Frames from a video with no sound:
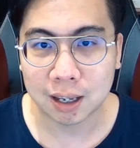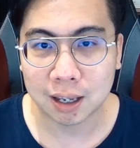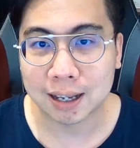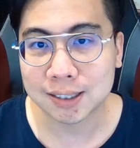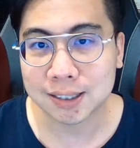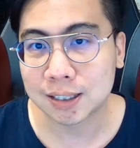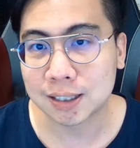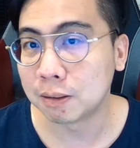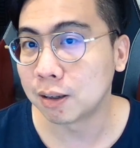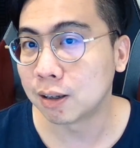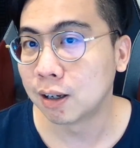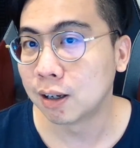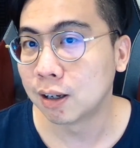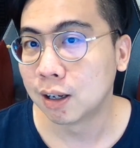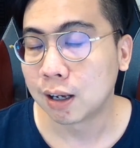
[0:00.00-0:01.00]
as
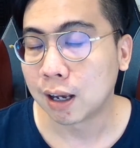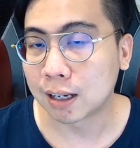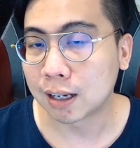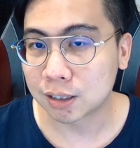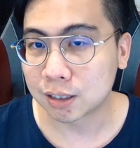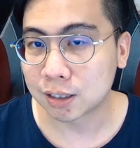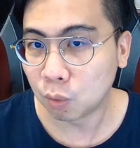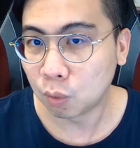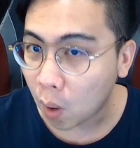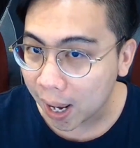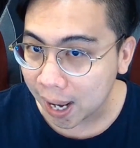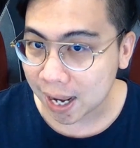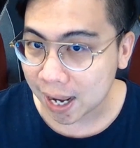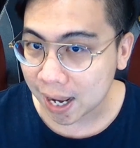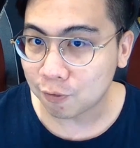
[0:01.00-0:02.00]
the
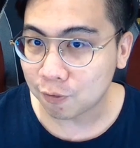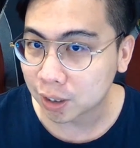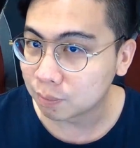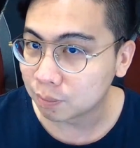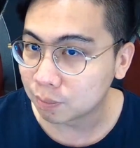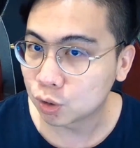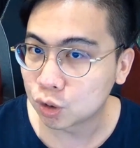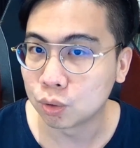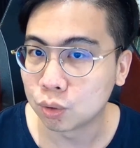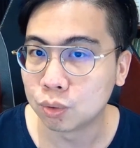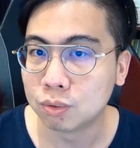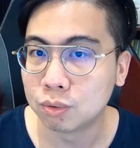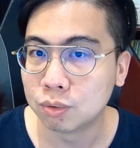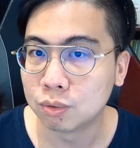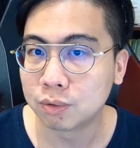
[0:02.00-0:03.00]
way for them to
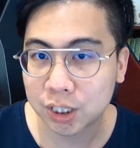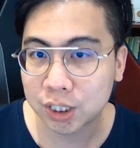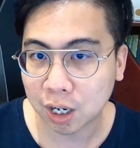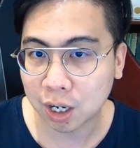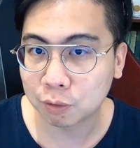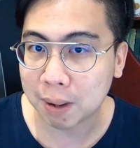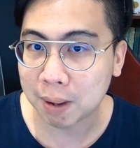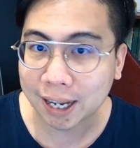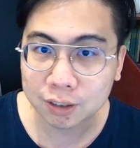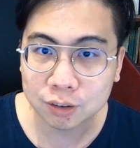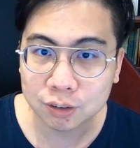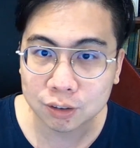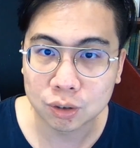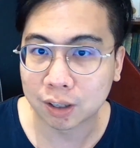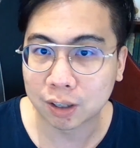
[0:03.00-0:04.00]
reach out back
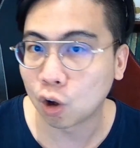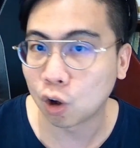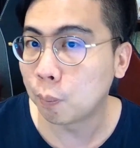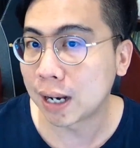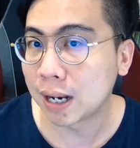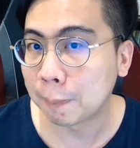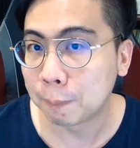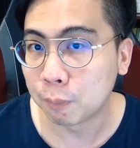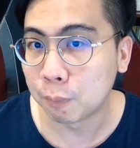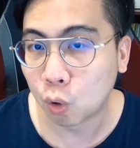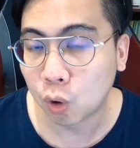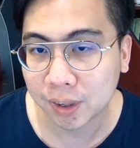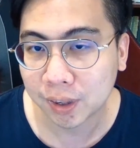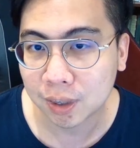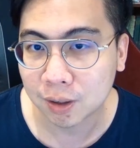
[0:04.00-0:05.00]
to you and open up more
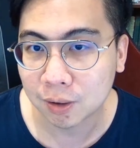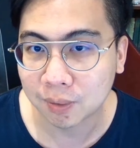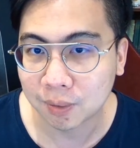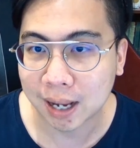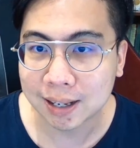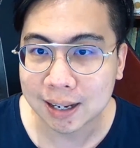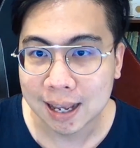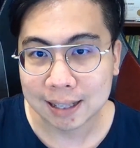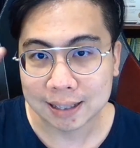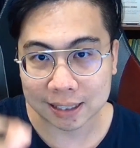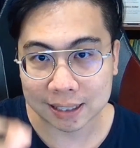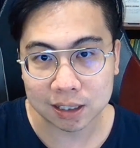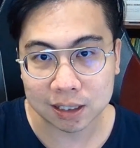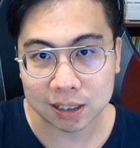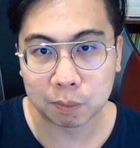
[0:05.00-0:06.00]
with you, right?
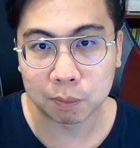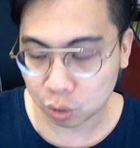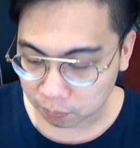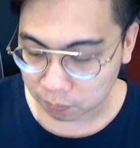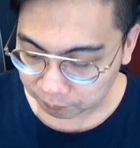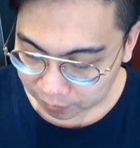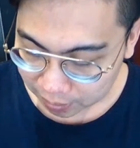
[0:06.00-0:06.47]
That's number 2.